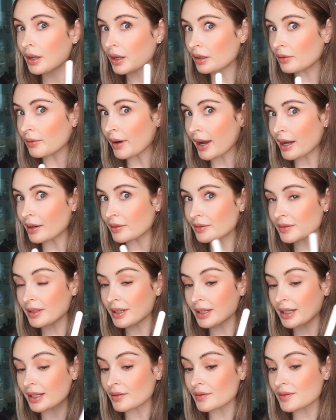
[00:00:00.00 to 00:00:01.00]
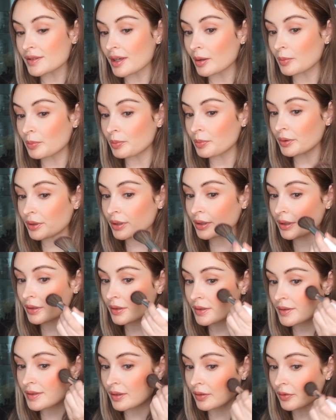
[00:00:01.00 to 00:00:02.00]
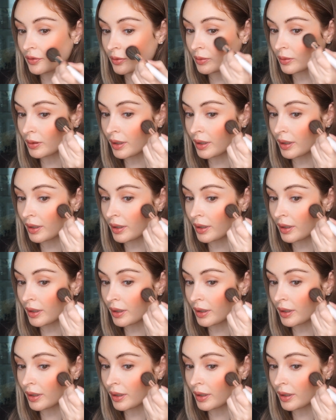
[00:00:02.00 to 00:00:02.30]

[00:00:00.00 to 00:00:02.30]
around, and it gives that beautiful